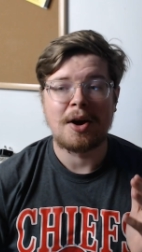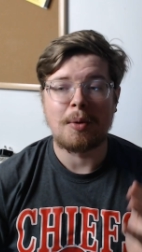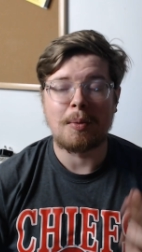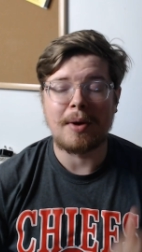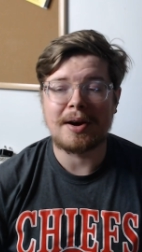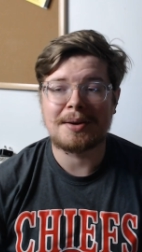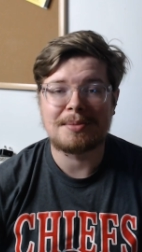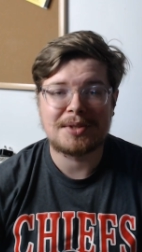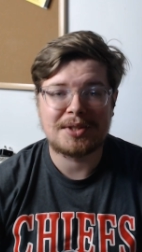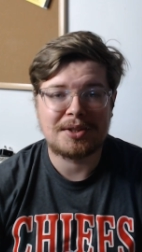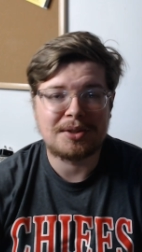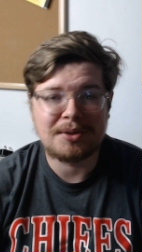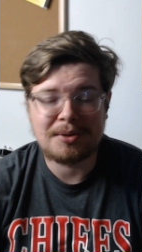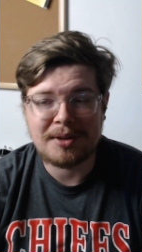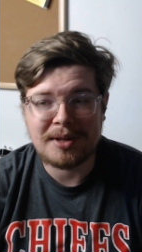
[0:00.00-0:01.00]
Welcome
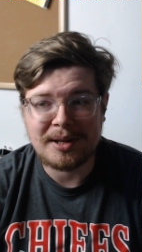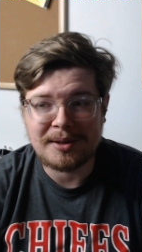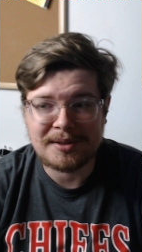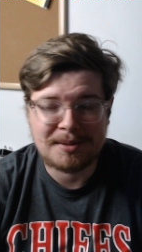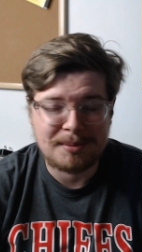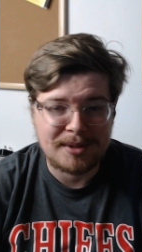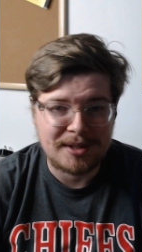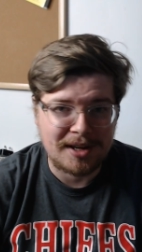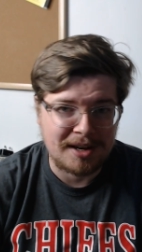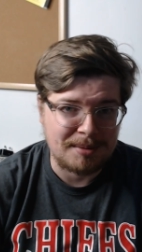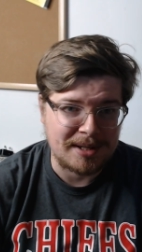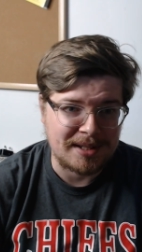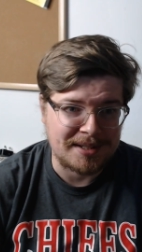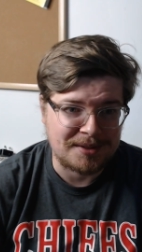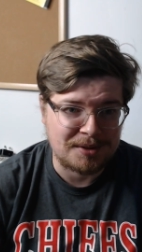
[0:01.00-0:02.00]
to the Nottingham
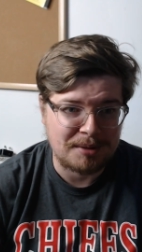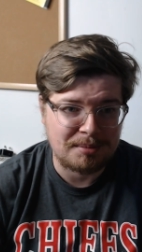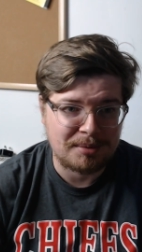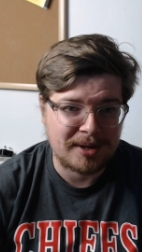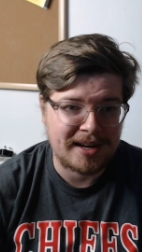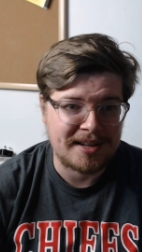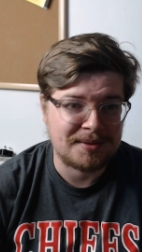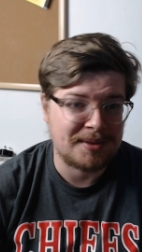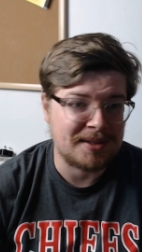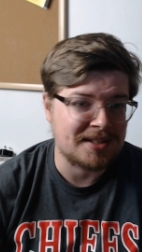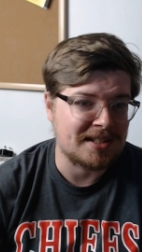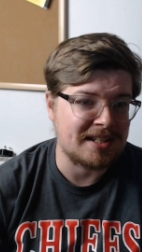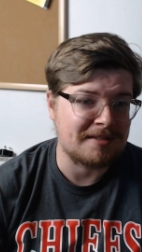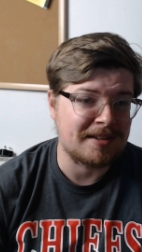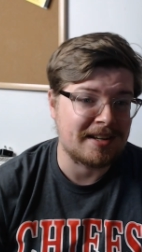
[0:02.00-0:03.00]
Derby District Prayers for this
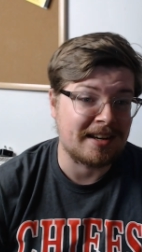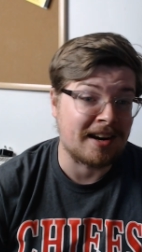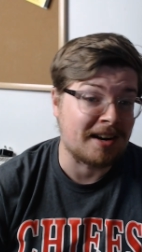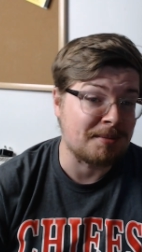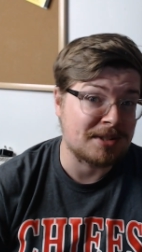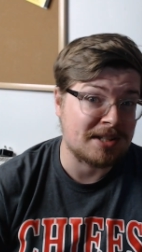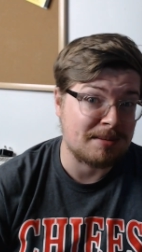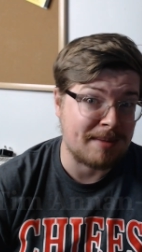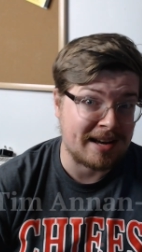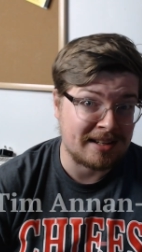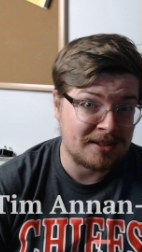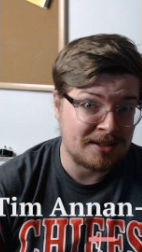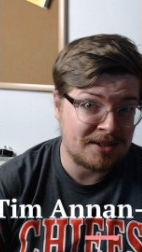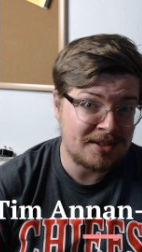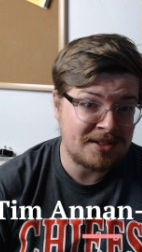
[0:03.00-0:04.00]
evening. I'm Tim
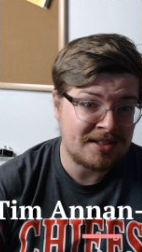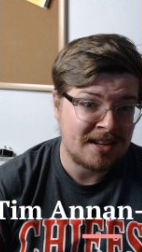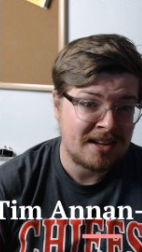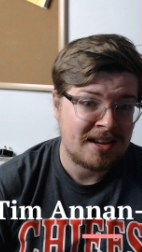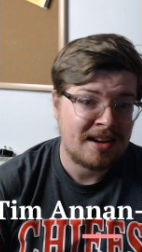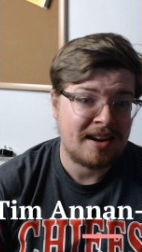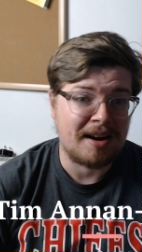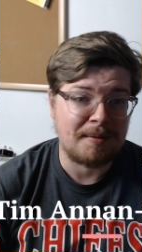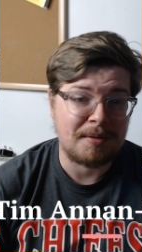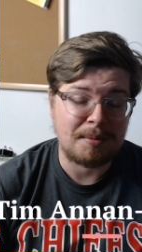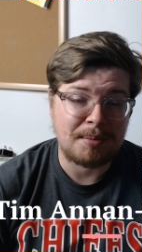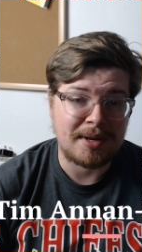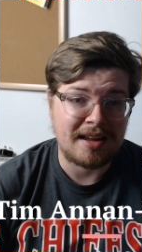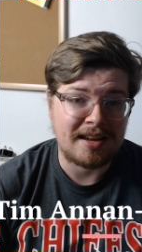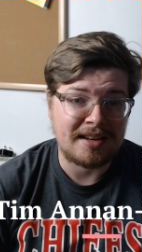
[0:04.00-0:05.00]
Annan Hood, I'm the
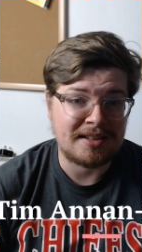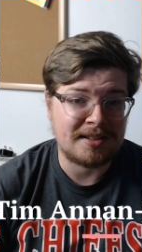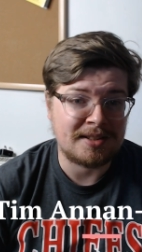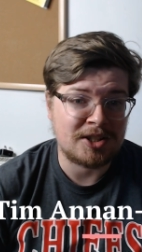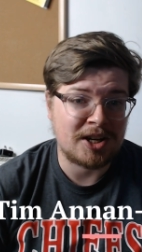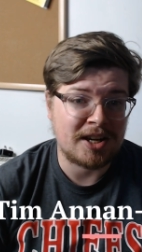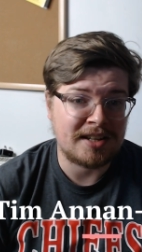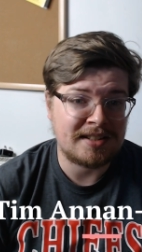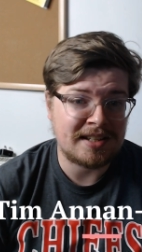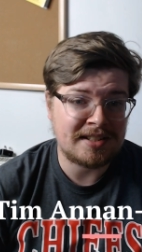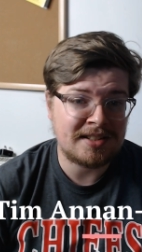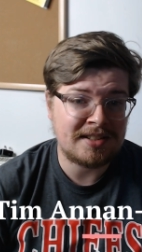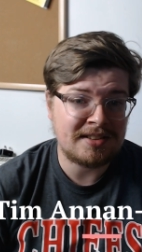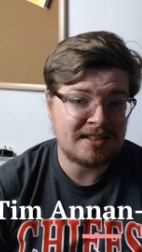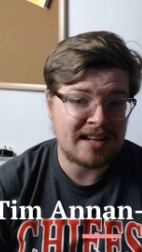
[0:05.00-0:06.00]
PA to the Chair
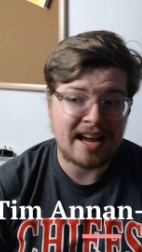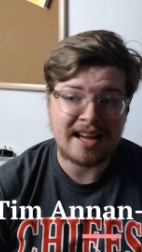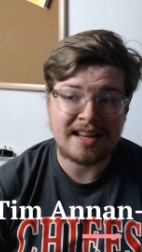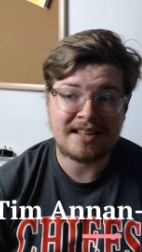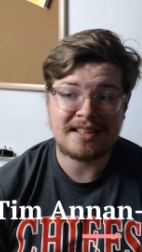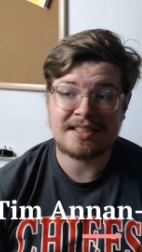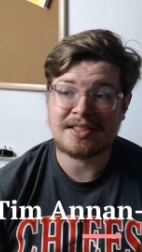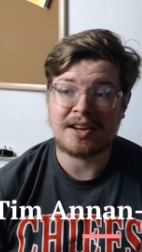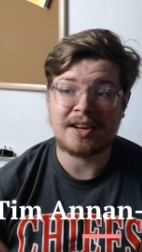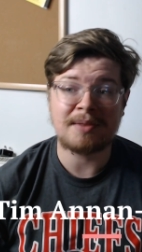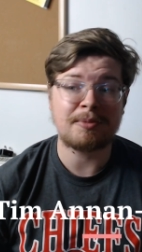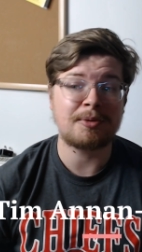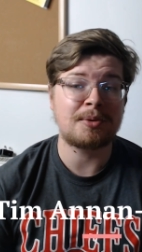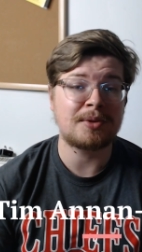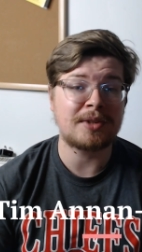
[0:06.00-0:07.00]
Designate, and it's time
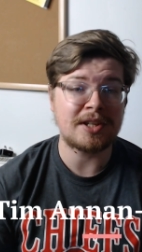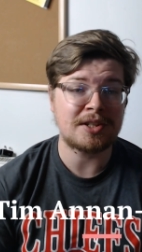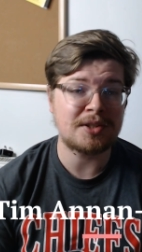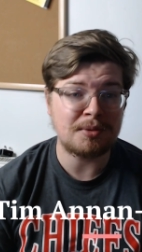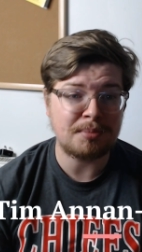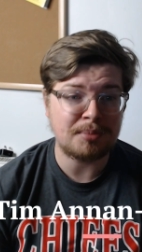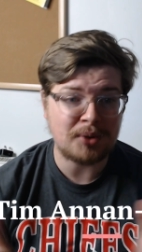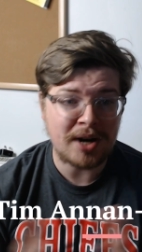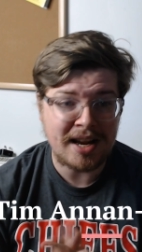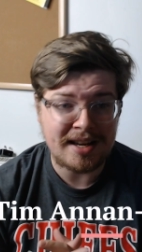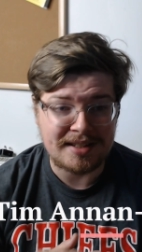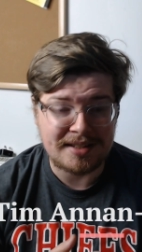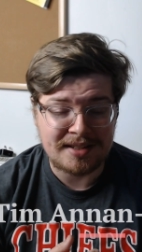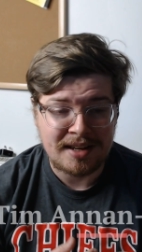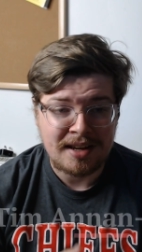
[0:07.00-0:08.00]
for Digital
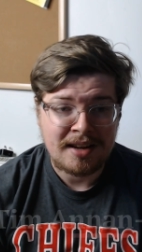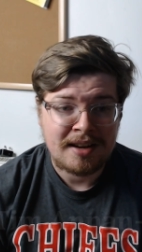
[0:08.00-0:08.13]
Prayers.